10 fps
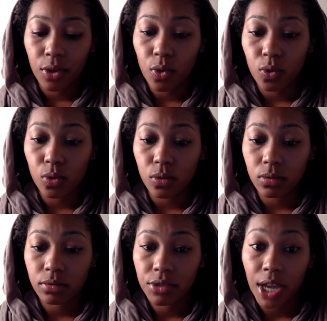whole
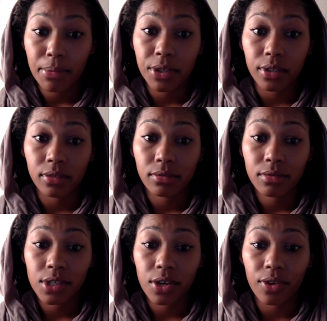chapter.
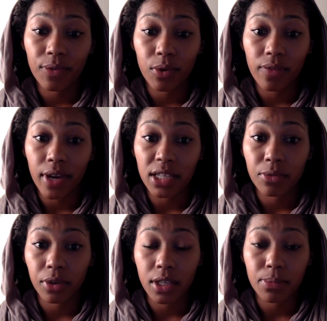So if you want to fast
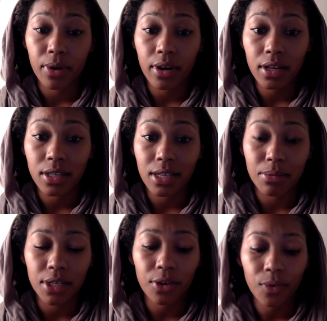forward this part, it's up
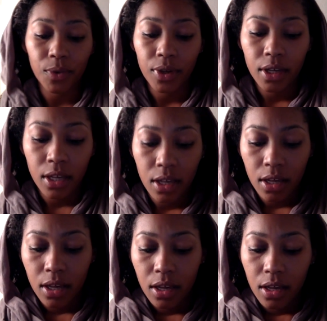to you.
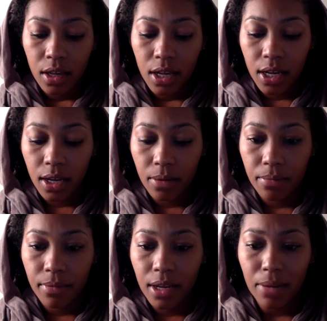
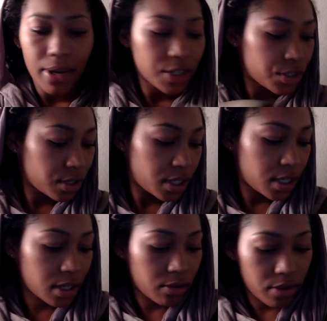And I'm actually
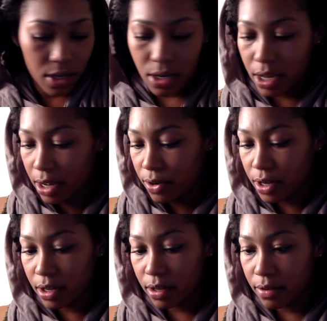going to read out
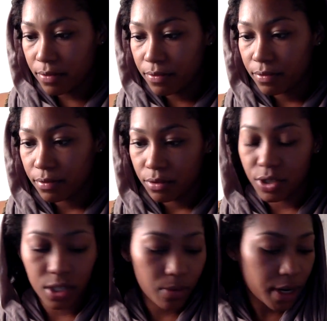of
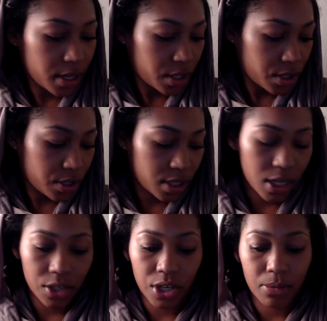just a regular
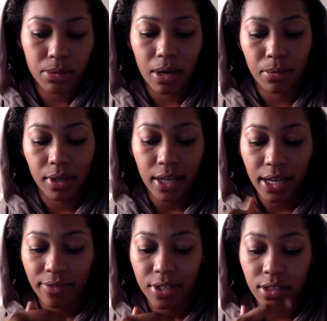King James Bible. I
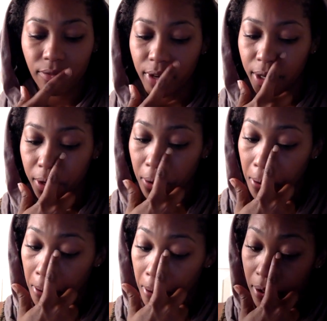have a Sefer,
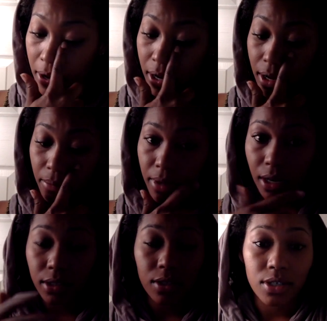and
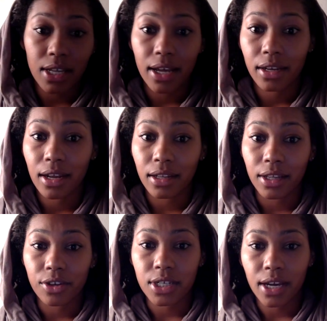I'll use that at a
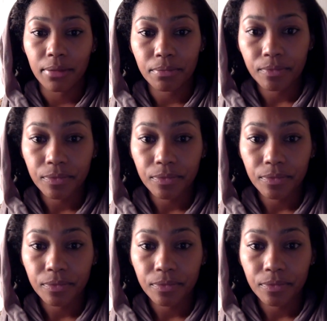later time.